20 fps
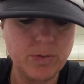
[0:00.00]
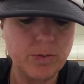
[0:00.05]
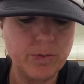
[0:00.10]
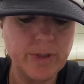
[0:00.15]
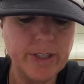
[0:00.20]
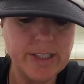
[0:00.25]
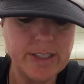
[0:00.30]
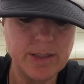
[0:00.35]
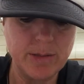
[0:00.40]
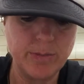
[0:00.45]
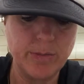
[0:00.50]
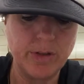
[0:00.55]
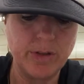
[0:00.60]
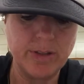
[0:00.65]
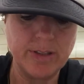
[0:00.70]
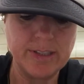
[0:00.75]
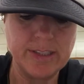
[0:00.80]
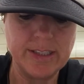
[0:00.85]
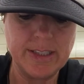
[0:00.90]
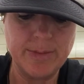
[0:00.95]
reasonable
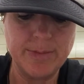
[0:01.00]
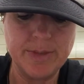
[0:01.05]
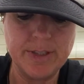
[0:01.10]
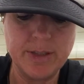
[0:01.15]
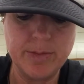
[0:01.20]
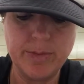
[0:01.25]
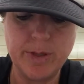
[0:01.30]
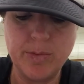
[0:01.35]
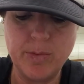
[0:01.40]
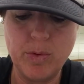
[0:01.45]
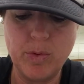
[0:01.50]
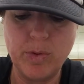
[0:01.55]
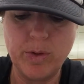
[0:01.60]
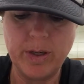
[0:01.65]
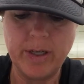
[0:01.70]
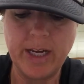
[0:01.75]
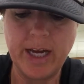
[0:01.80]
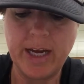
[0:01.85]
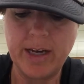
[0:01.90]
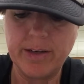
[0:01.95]
and seems to be
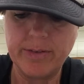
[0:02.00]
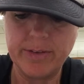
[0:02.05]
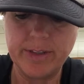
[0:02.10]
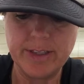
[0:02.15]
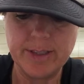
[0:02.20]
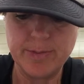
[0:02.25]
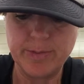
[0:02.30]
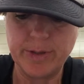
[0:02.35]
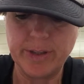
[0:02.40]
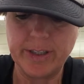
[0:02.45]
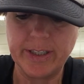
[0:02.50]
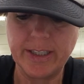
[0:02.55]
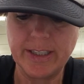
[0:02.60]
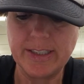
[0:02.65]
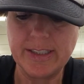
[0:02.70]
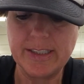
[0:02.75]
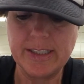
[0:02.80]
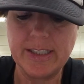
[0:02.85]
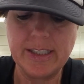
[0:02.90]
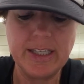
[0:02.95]
born out of
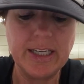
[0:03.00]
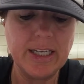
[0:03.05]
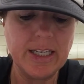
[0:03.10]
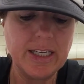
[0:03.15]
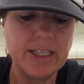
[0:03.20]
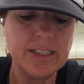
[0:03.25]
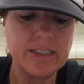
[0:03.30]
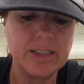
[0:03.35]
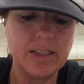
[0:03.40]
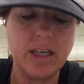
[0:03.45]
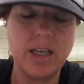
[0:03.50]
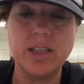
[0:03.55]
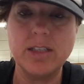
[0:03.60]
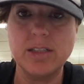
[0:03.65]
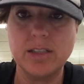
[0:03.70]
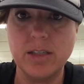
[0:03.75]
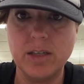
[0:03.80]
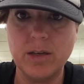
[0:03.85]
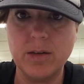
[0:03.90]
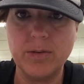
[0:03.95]
experience, yet it is not
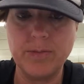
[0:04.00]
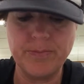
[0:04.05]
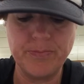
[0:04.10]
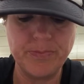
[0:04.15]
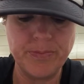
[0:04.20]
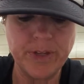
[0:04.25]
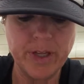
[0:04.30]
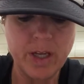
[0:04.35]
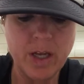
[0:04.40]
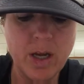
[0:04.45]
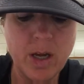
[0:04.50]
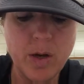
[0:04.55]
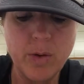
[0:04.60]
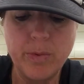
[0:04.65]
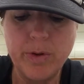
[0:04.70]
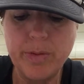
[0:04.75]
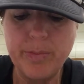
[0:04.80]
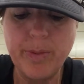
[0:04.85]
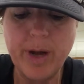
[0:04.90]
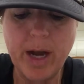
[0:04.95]
so.
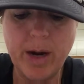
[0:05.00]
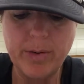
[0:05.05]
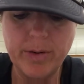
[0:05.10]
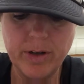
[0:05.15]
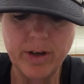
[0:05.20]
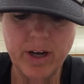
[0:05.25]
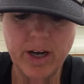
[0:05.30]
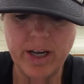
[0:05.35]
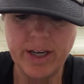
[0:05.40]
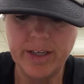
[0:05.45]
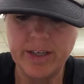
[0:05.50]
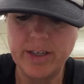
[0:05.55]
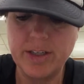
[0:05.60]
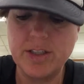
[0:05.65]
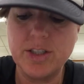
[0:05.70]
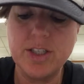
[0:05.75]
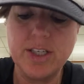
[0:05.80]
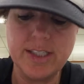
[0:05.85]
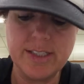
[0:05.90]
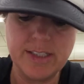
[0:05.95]
With power on,
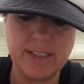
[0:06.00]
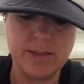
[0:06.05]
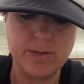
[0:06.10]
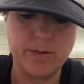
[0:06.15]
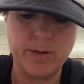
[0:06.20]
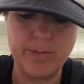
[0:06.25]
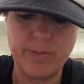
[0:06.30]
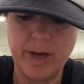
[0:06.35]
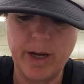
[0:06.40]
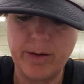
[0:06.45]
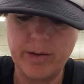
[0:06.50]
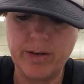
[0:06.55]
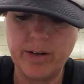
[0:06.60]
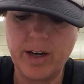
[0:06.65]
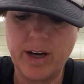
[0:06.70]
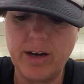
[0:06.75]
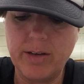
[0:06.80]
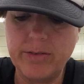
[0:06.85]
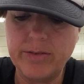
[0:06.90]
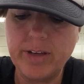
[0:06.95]
just as with power
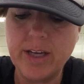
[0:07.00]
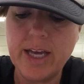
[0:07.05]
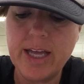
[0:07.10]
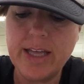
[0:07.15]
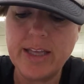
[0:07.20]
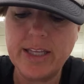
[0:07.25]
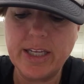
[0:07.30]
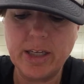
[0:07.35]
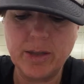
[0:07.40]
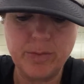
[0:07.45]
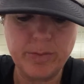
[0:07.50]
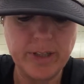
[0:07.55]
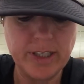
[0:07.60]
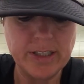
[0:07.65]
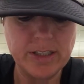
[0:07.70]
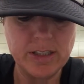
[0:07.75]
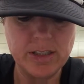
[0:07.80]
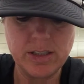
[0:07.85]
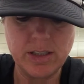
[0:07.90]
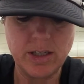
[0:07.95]
off, the
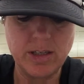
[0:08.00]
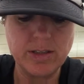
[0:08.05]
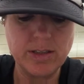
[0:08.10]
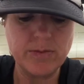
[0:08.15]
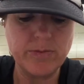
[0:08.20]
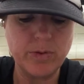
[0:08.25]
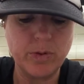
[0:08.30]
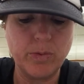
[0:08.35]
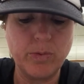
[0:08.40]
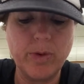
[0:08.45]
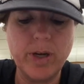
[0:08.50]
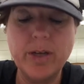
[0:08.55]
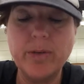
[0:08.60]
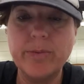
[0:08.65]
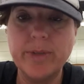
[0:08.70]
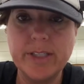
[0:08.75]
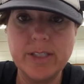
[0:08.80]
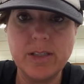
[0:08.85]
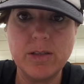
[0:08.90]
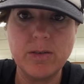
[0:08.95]
airplane stalls for one
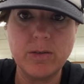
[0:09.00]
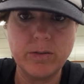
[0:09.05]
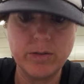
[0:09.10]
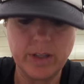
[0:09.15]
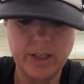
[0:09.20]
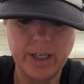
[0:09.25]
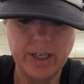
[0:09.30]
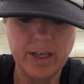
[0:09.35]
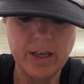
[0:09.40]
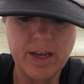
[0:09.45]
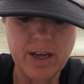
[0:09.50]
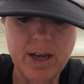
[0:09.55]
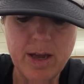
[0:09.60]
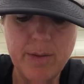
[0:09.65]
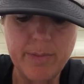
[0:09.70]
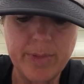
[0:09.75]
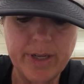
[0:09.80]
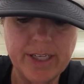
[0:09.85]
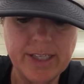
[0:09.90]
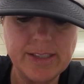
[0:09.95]
reason only,
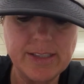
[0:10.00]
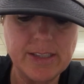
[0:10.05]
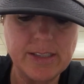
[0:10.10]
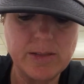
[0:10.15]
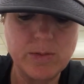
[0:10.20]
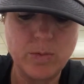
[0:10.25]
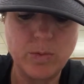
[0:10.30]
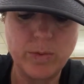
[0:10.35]
because its